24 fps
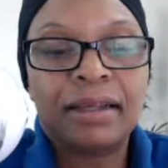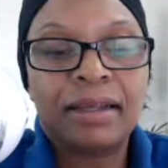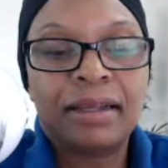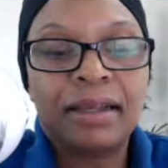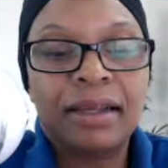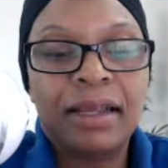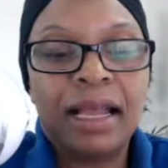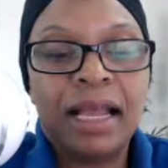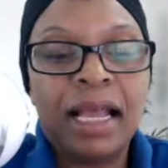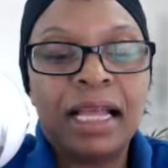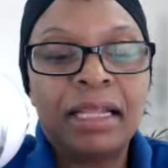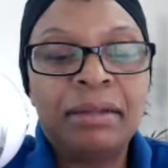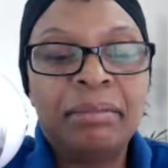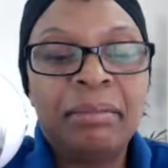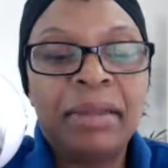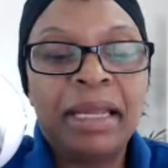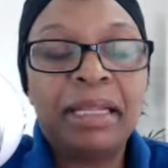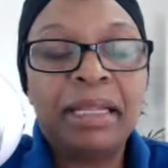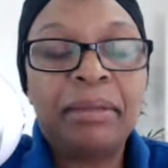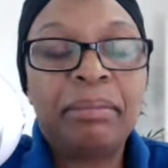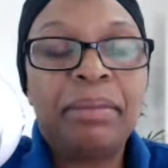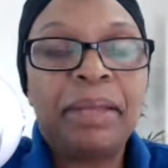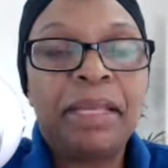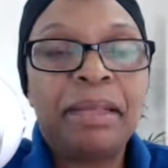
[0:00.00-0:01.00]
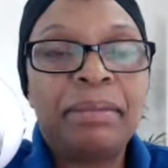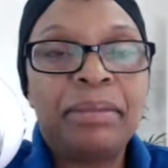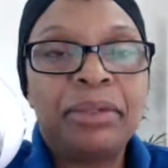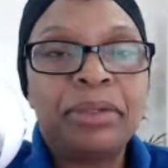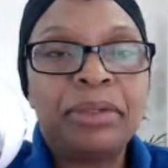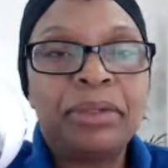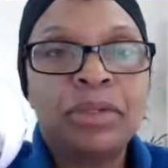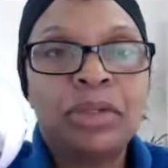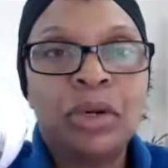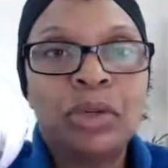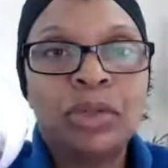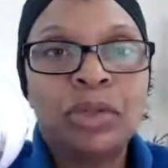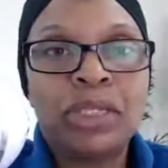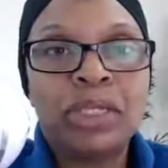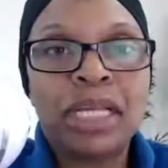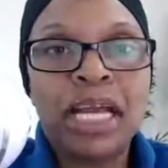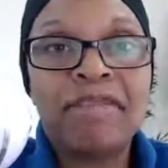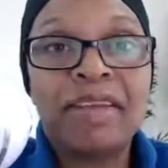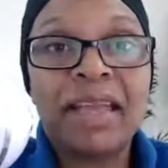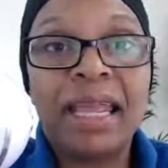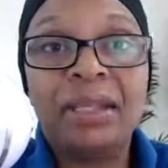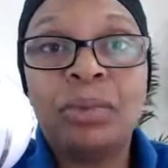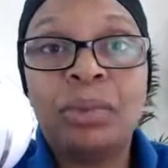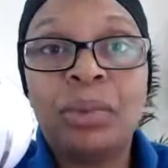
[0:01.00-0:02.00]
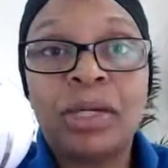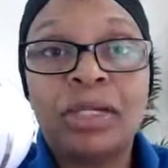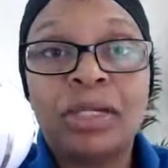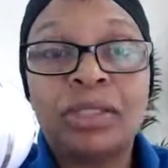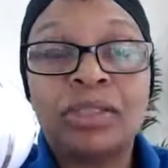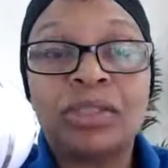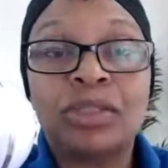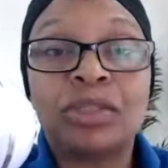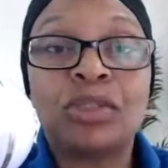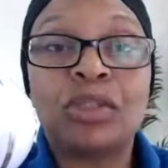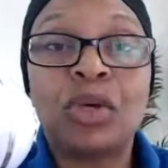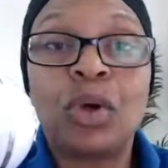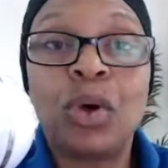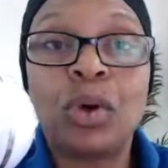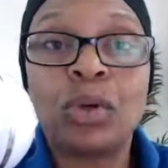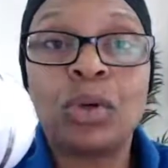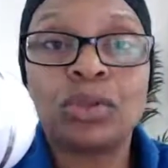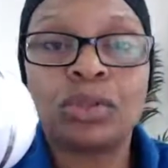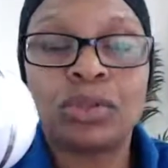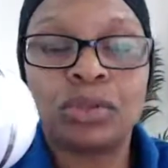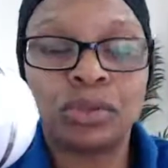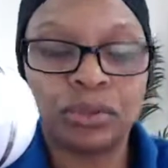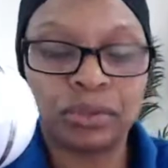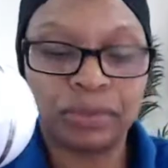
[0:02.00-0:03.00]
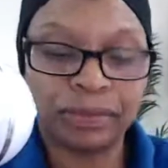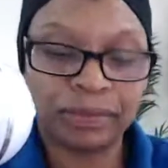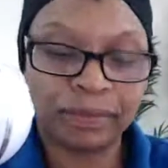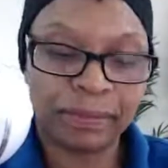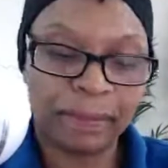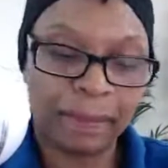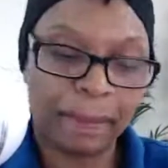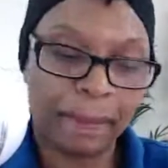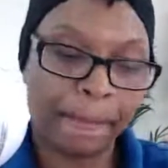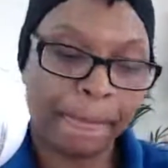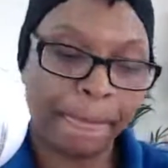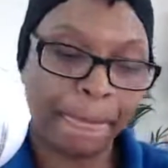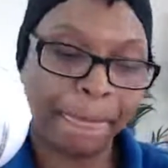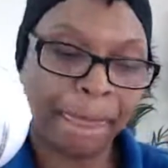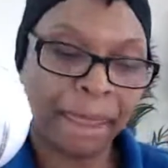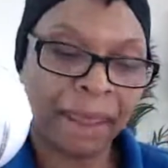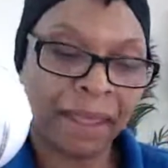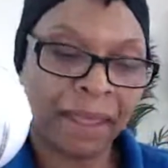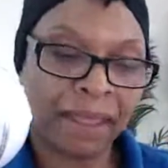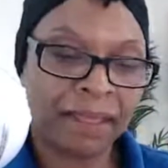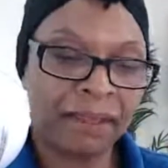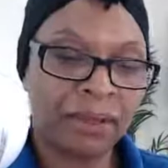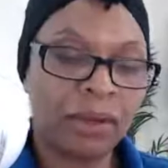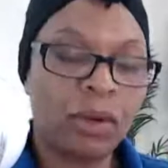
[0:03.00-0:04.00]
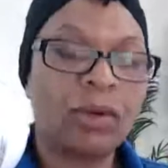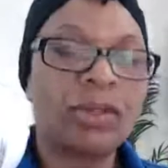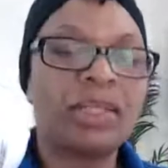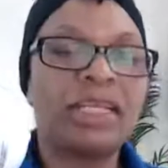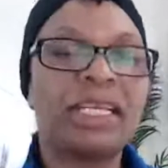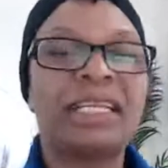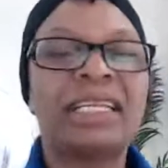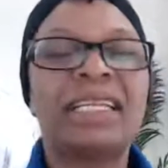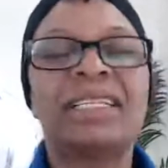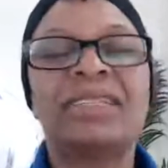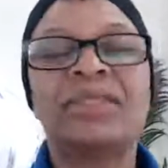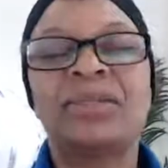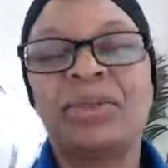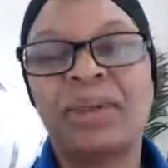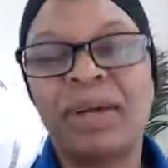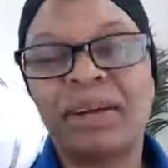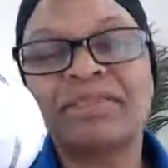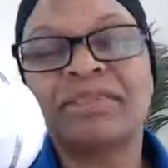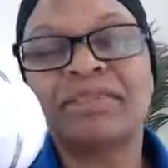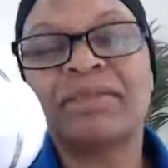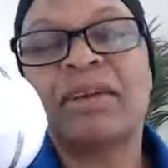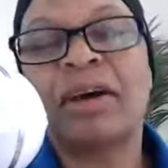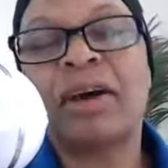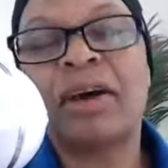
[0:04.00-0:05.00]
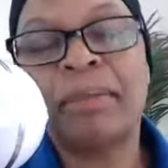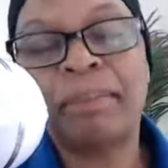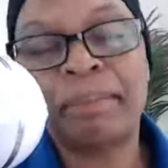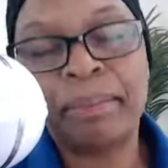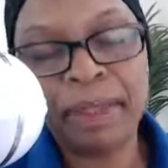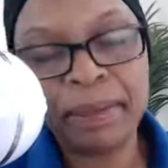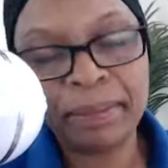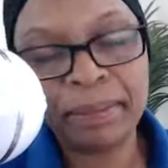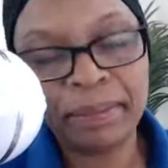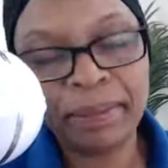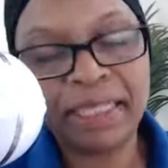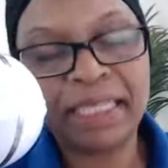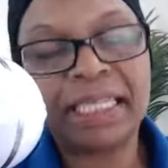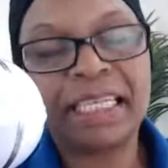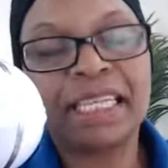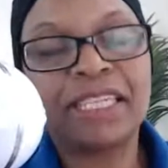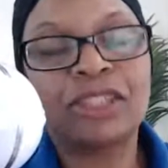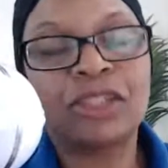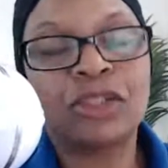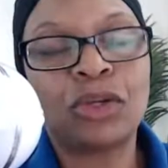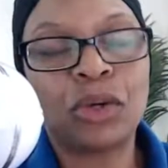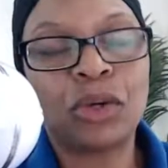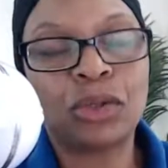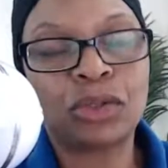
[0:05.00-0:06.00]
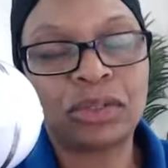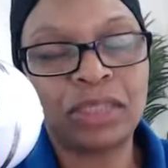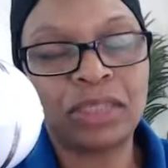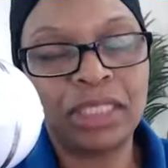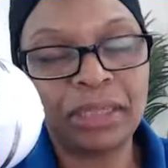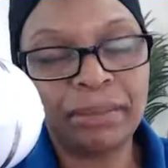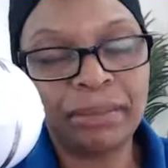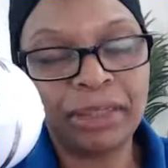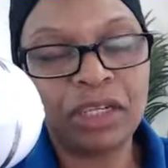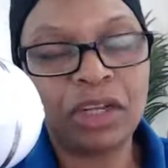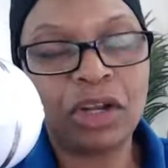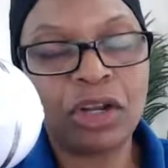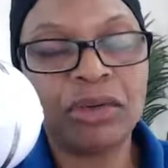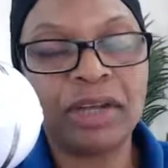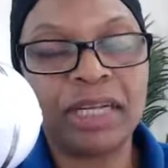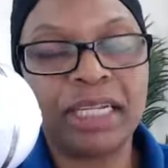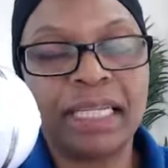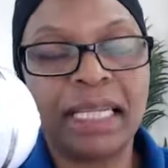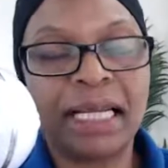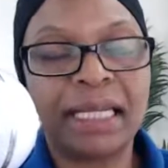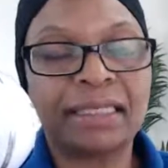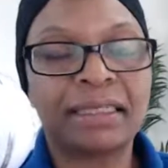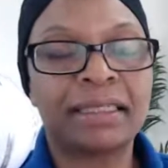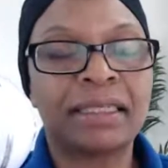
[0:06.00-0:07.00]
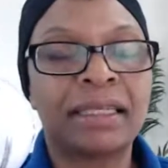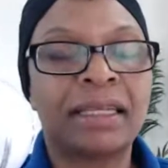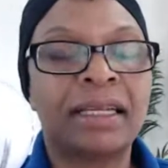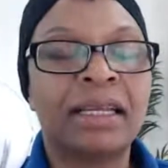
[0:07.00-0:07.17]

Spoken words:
And many people don't have anyone to talk to. Oh, yeah, they do have people they can talk to. Let me correct that.